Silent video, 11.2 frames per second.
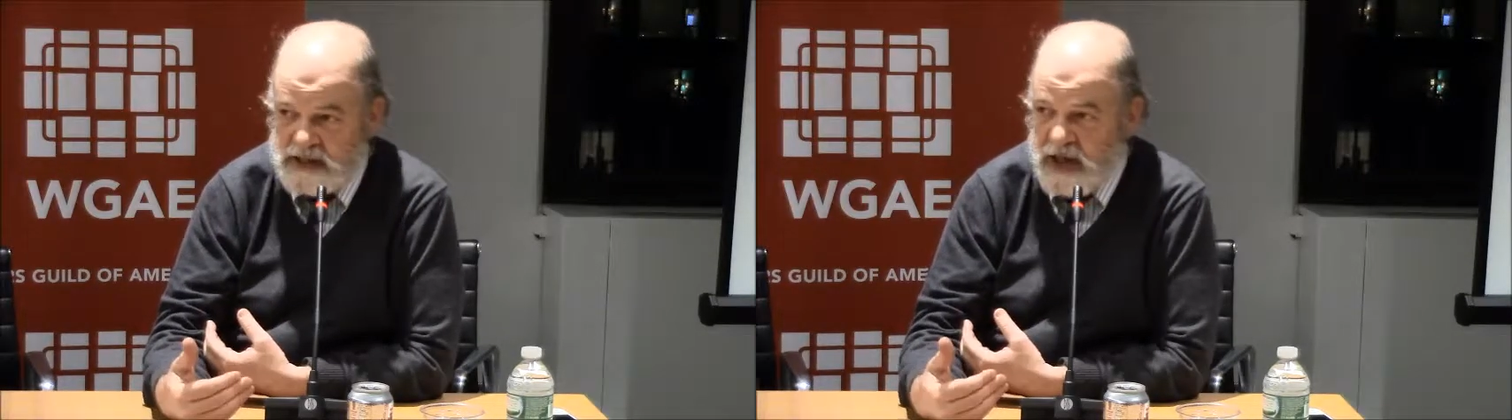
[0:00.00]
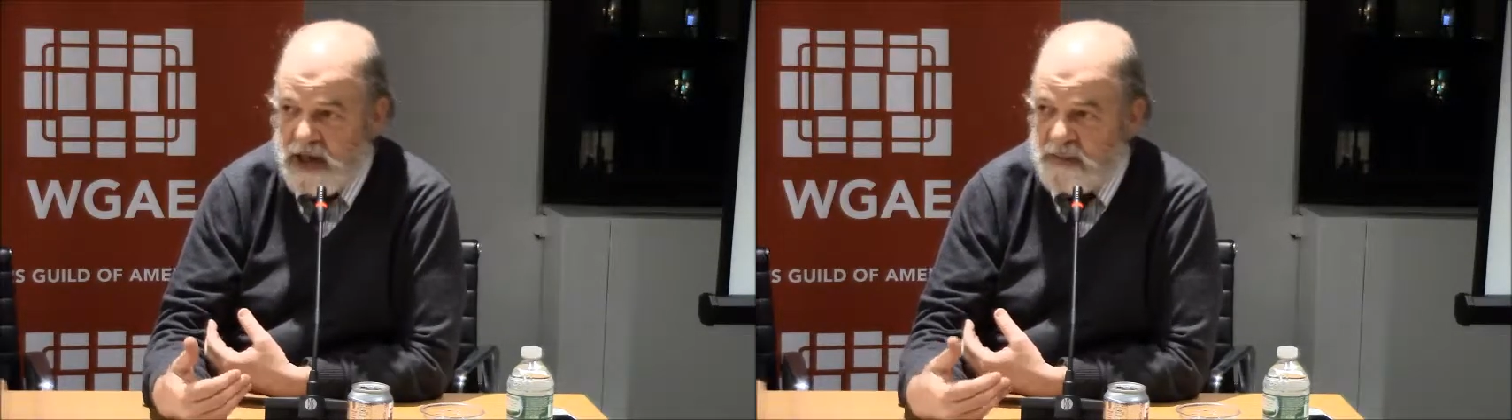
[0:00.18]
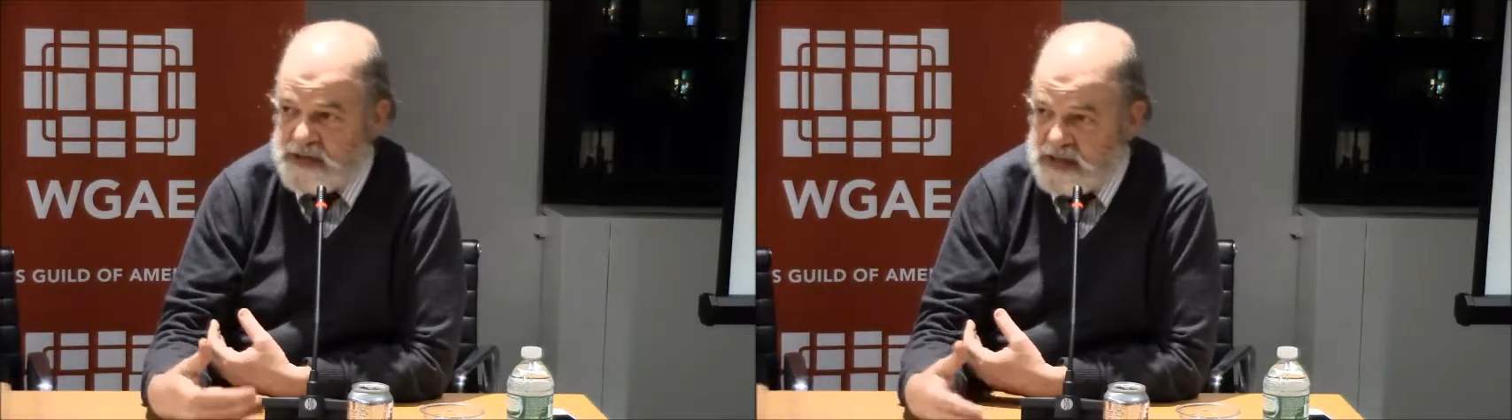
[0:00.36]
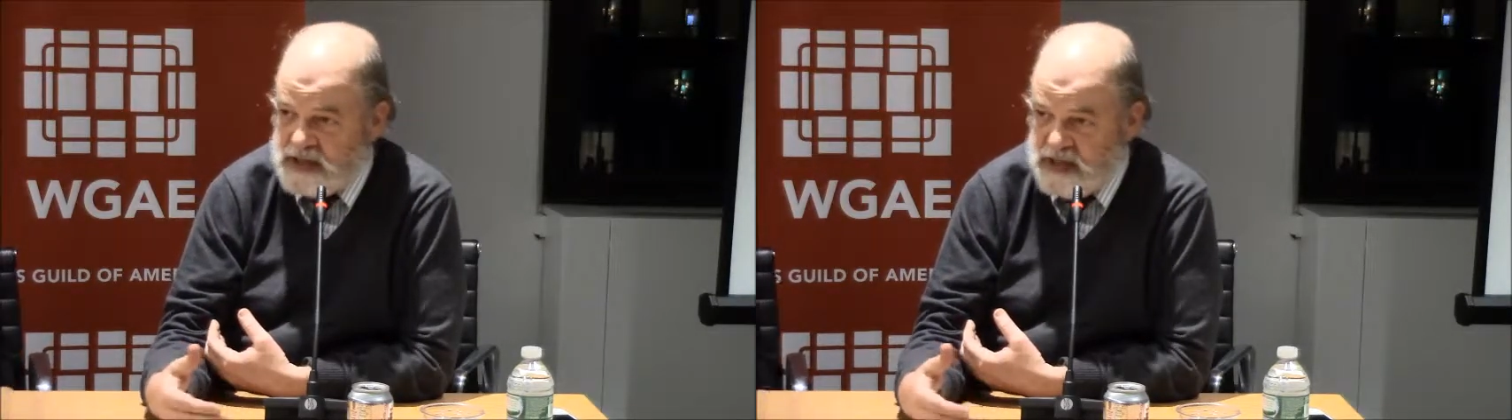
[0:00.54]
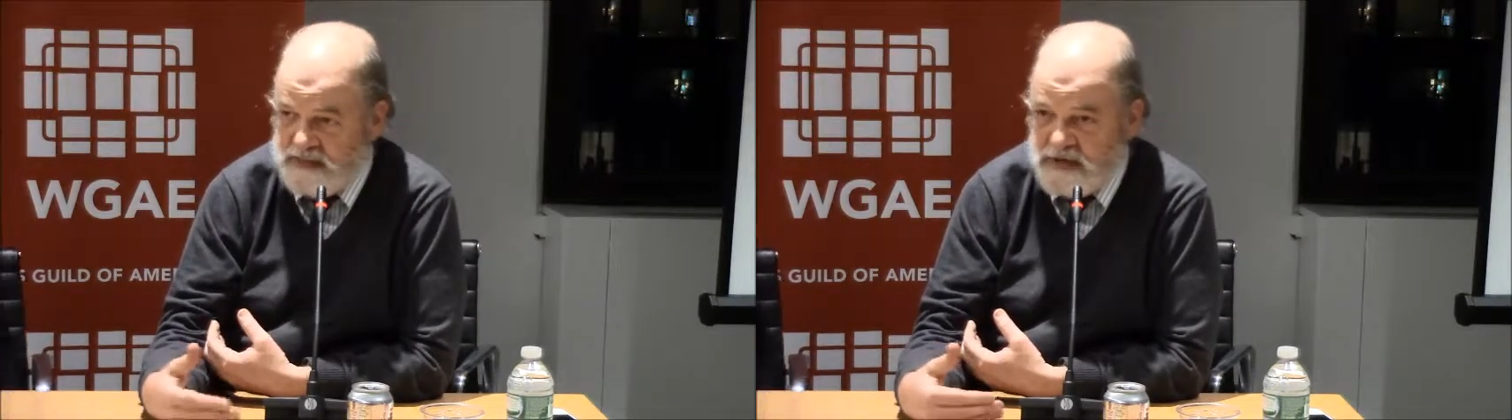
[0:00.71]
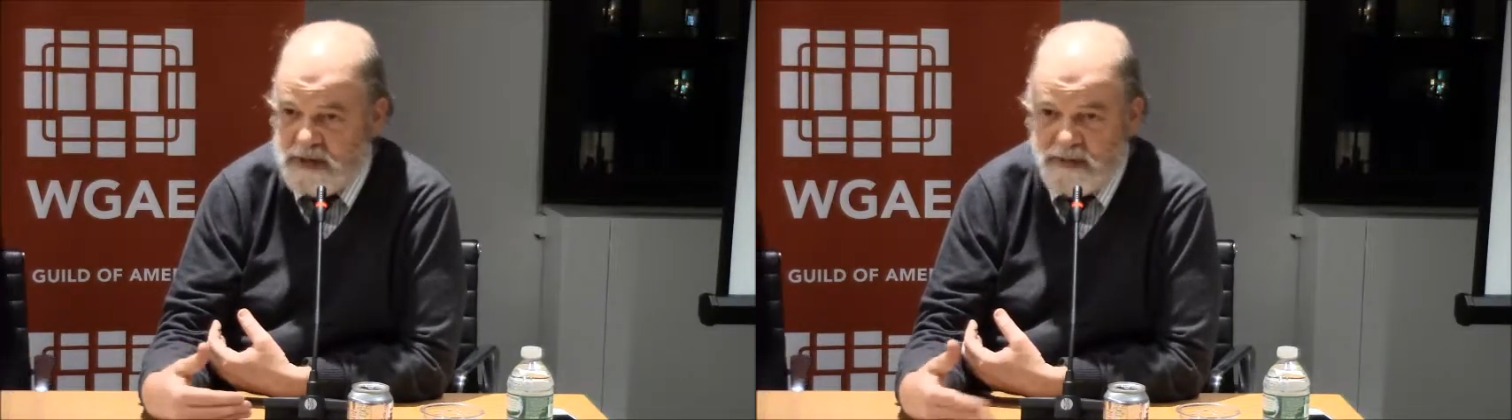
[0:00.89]
die with
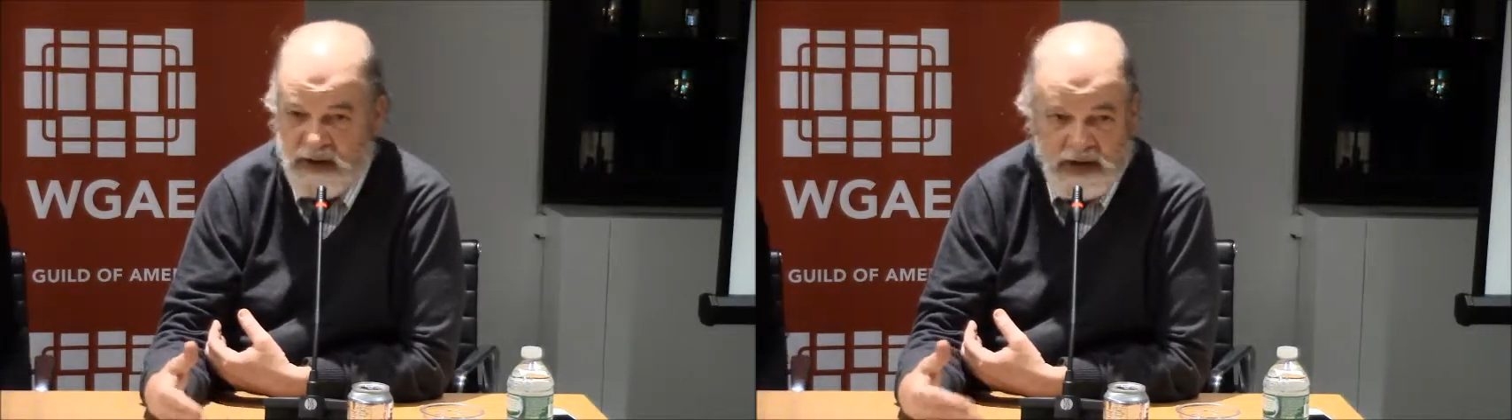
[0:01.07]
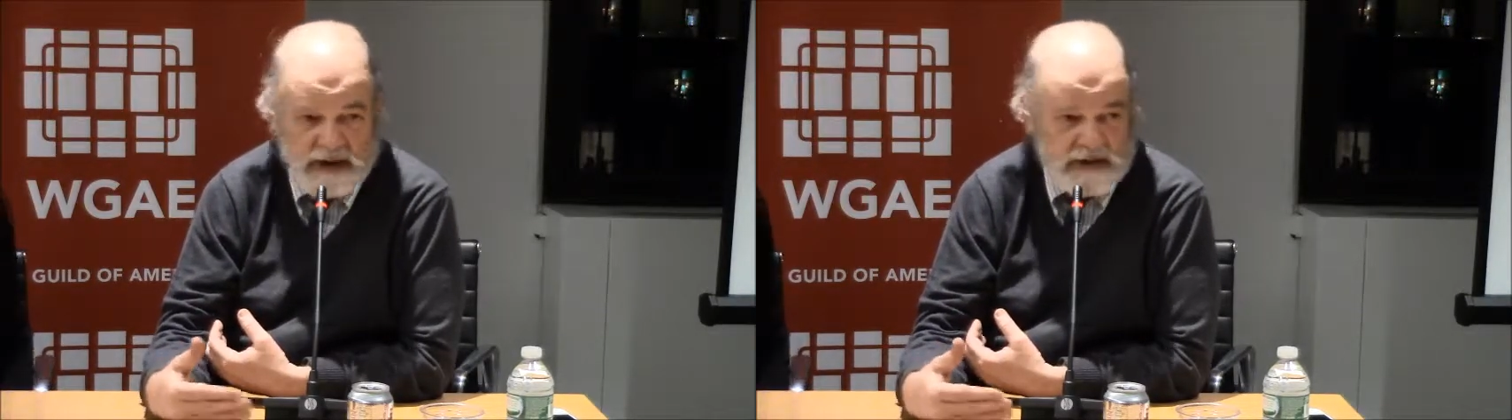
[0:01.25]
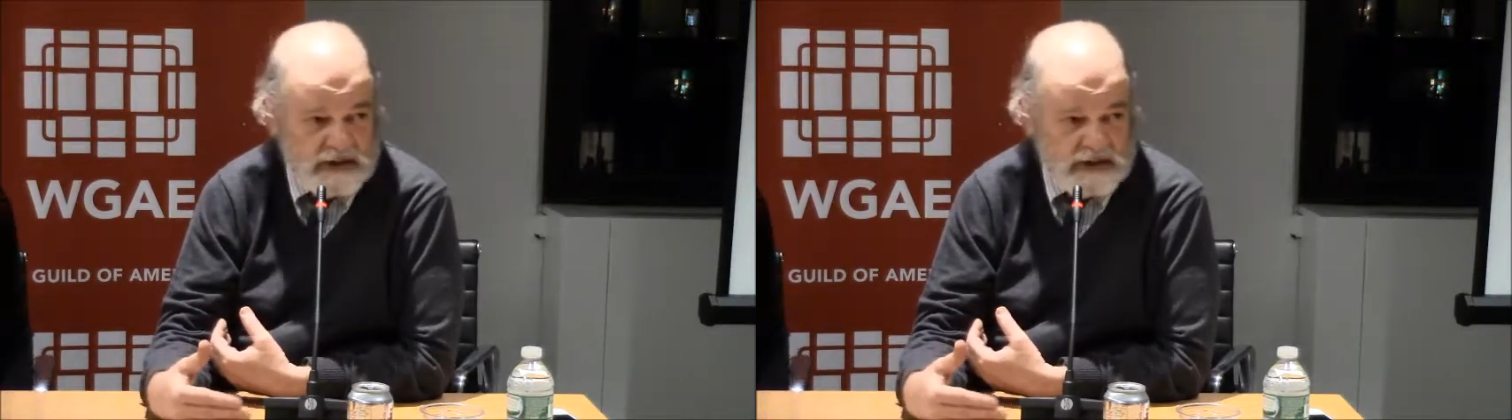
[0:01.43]
significant pain,